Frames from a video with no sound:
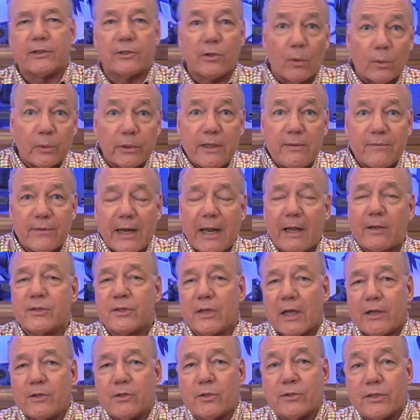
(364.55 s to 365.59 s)
Don't leave it
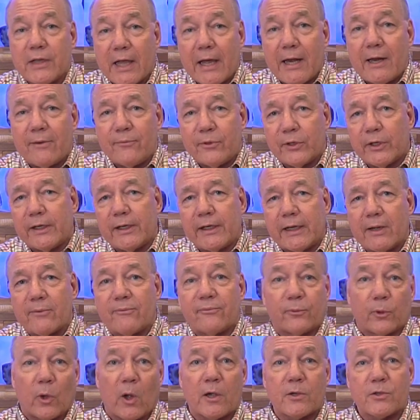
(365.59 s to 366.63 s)
outside your tent if you're going to get
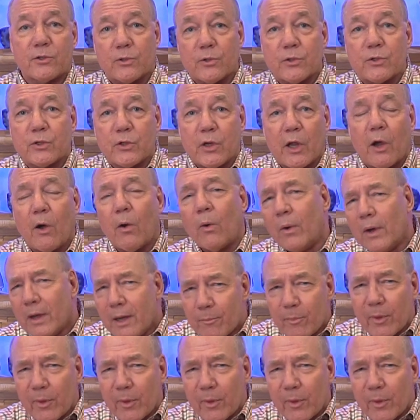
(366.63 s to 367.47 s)
frost or snow.